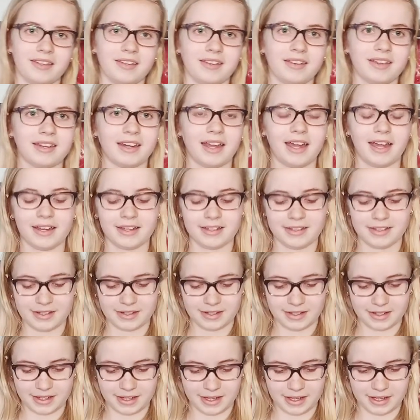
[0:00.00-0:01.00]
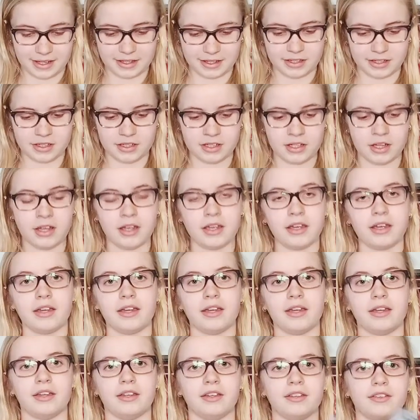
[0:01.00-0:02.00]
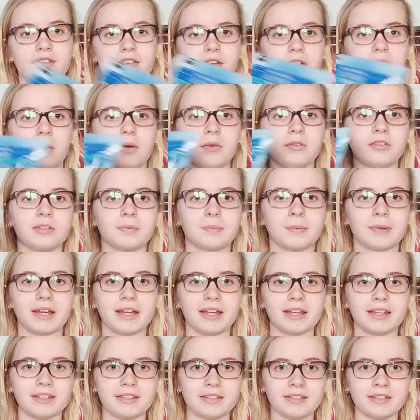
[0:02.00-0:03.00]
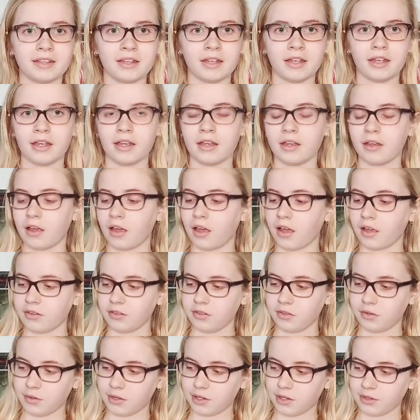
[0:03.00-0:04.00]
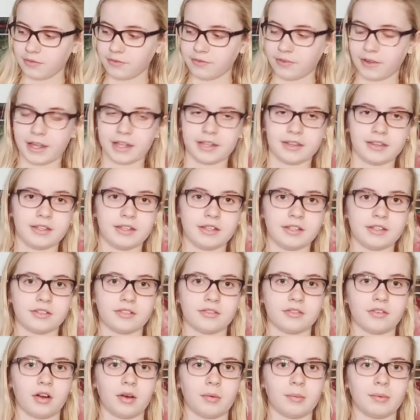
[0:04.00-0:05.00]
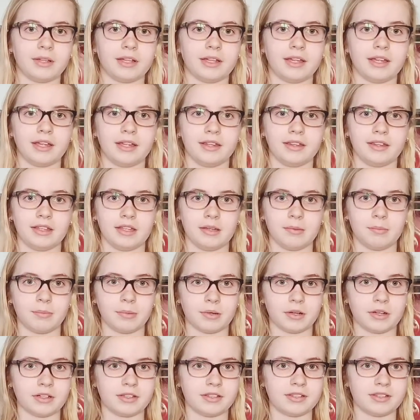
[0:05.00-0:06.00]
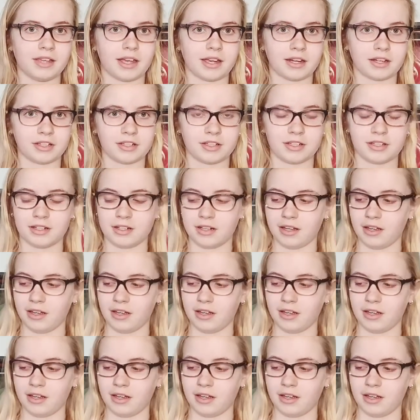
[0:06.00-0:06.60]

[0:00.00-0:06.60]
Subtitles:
you can add to your cage is oat sprays. You can find these normally in the bird section